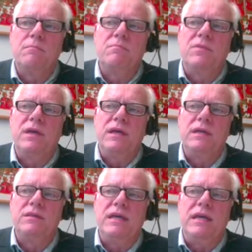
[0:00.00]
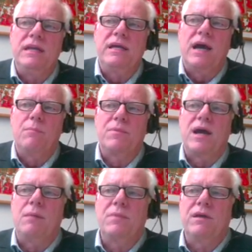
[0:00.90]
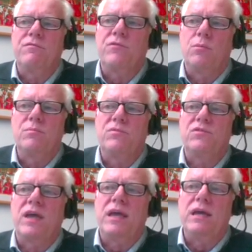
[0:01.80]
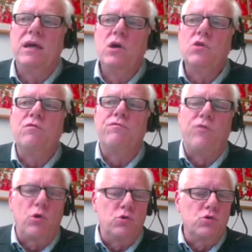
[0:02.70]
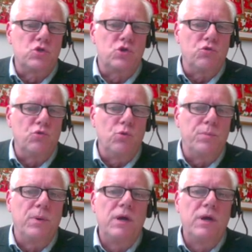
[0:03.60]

the income coming from, say, the focus group,